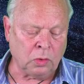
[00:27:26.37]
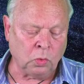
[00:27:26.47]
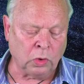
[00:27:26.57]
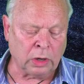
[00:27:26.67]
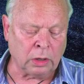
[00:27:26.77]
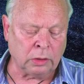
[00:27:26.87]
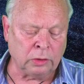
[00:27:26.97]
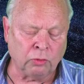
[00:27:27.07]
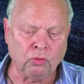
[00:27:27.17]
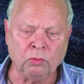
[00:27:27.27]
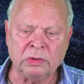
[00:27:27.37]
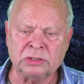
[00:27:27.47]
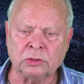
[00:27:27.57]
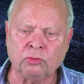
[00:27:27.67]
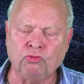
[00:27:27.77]
where your room
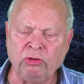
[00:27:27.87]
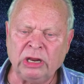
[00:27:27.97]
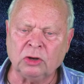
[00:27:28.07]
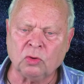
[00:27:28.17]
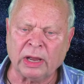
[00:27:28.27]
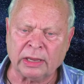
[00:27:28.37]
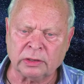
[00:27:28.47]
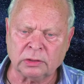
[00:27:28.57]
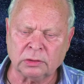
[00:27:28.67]
is not real quiet,